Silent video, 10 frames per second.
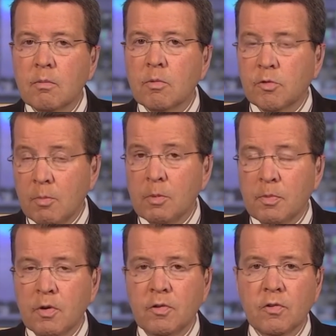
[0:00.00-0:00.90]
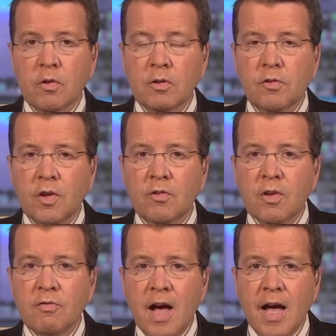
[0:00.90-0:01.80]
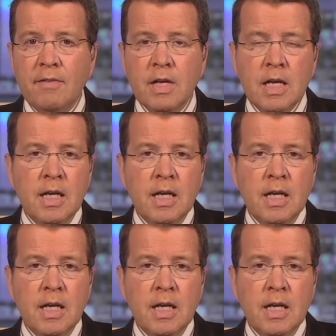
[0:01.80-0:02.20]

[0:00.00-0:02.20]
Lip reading: some reports as old as 65,